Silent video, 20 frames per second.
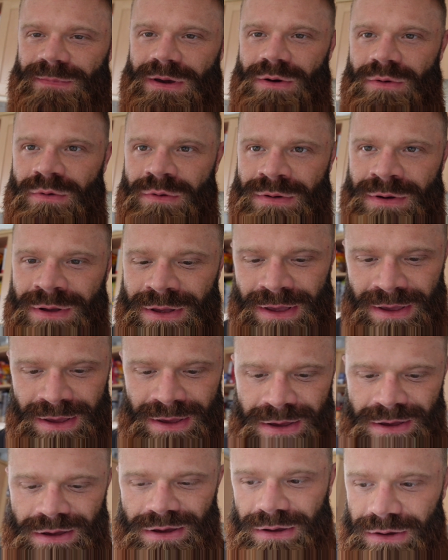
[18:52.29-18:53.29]
meal.
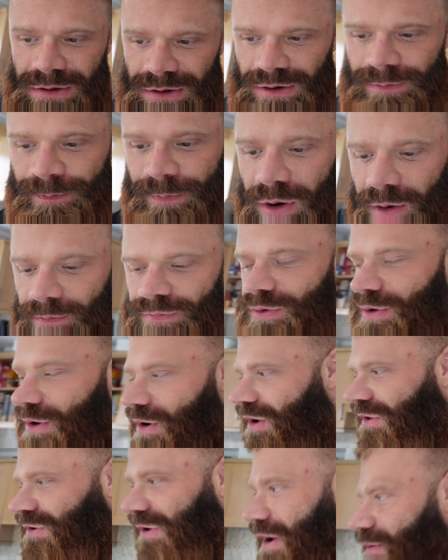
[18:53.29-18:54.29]
I'm gonna pop you
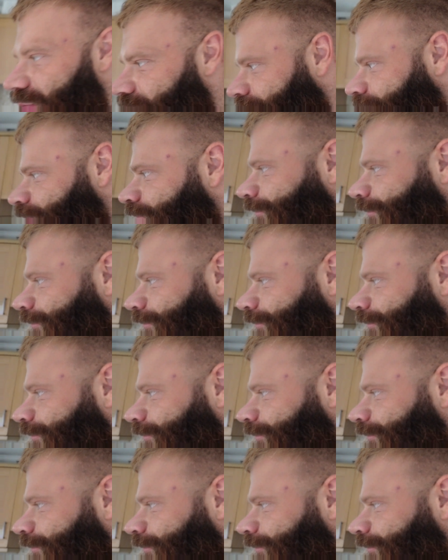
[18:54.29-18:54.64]
guys up.